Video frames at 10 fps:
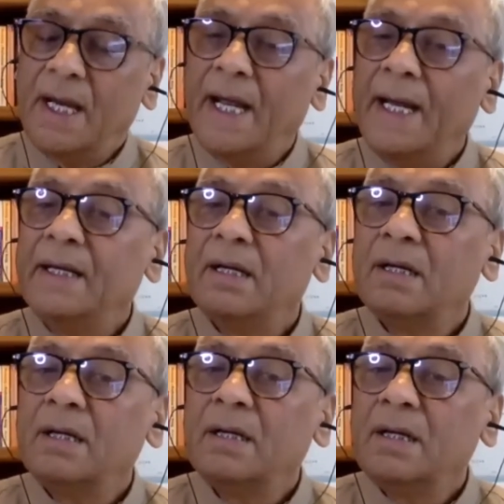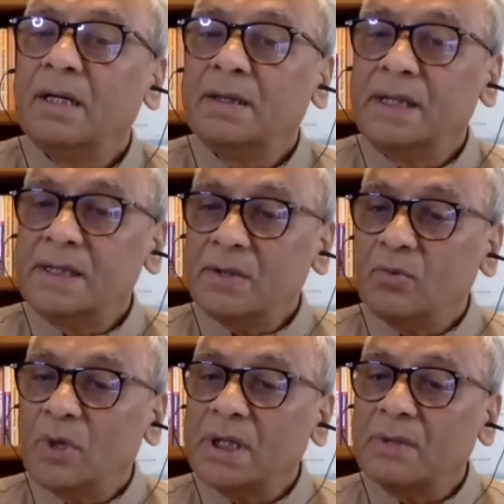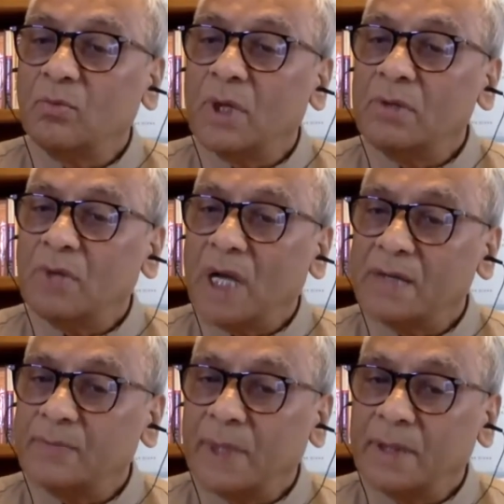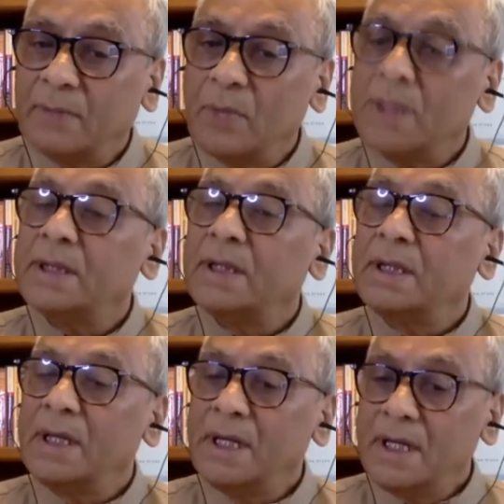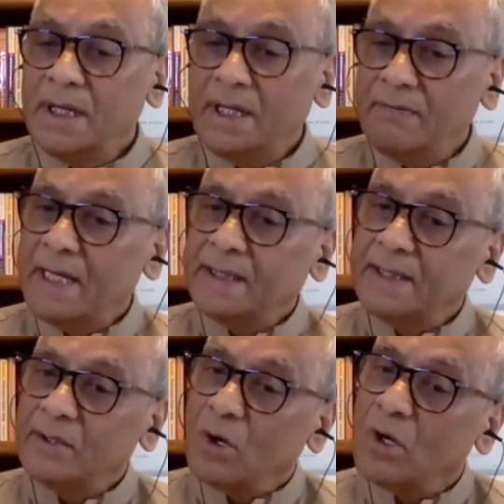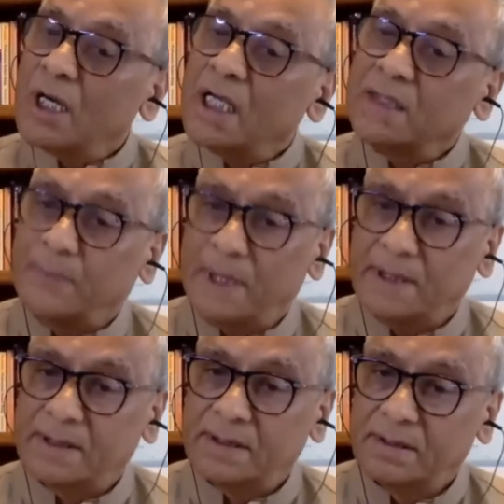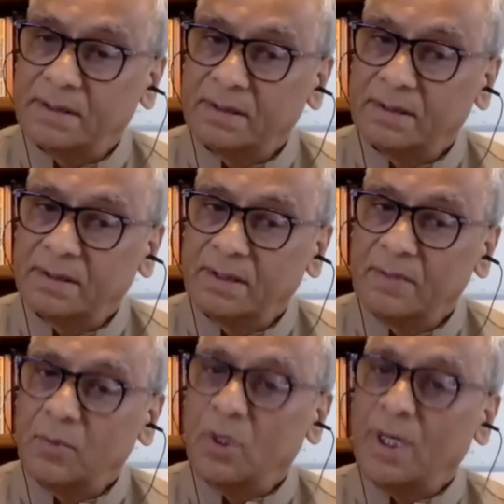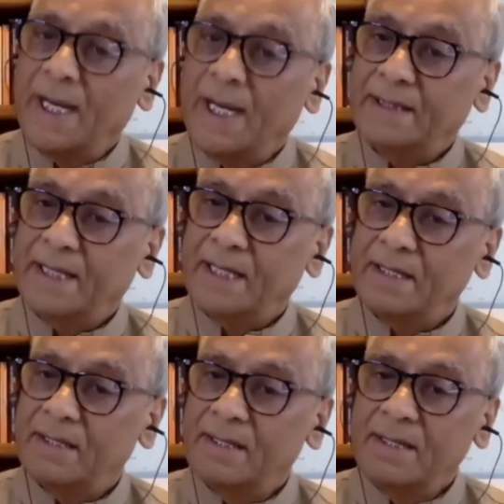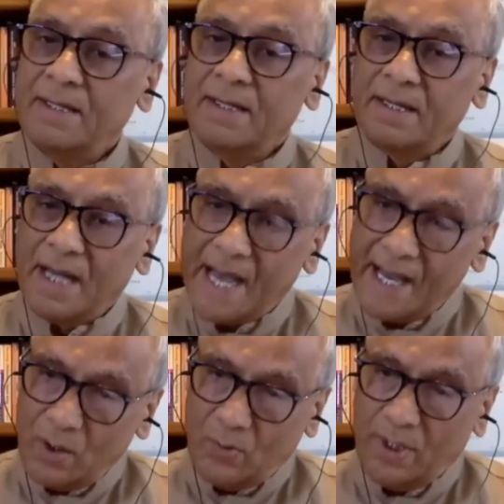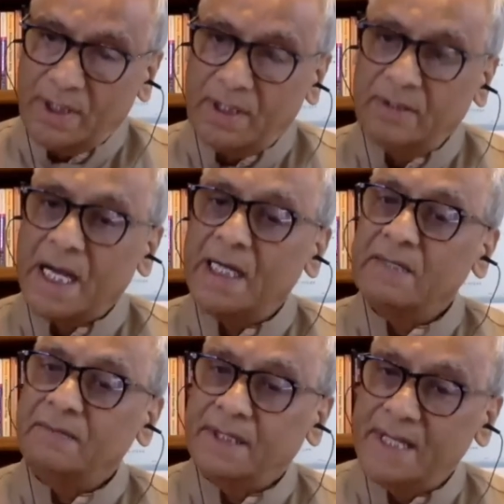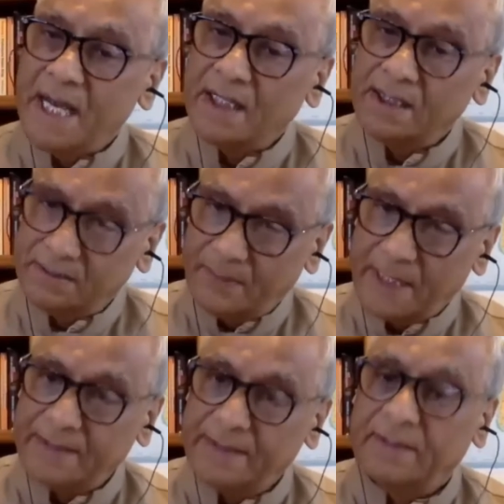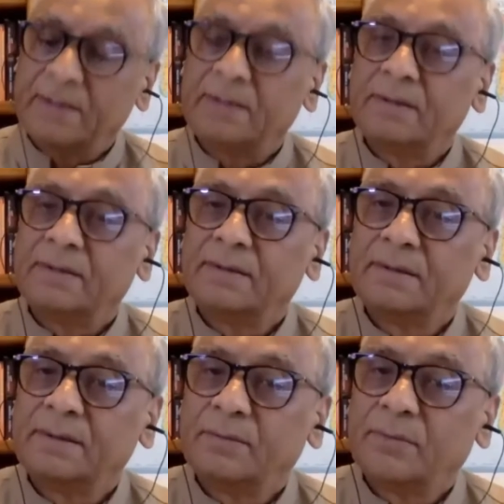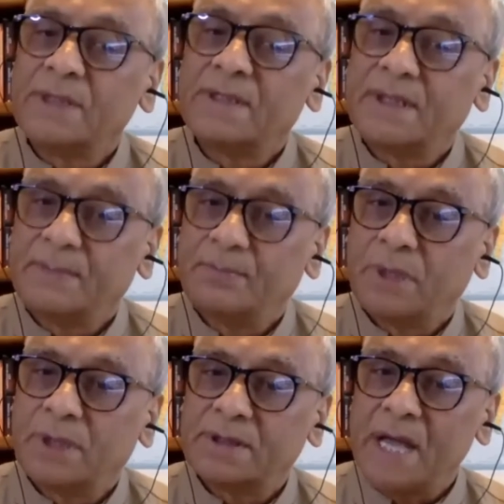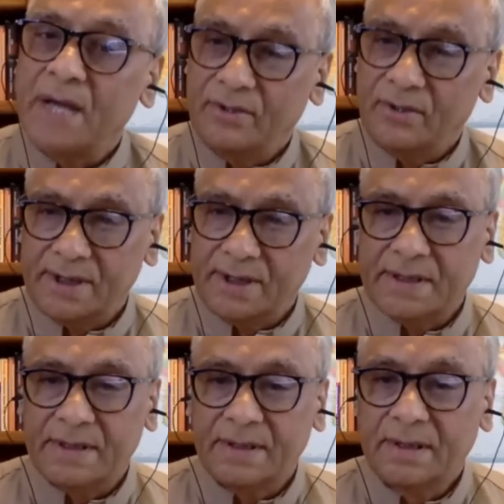And this is one, one aspect, but he went in all aspects. For healthcare, Ayurveda, Nadi Vigyan is practical, pulse, pulse diagnosis.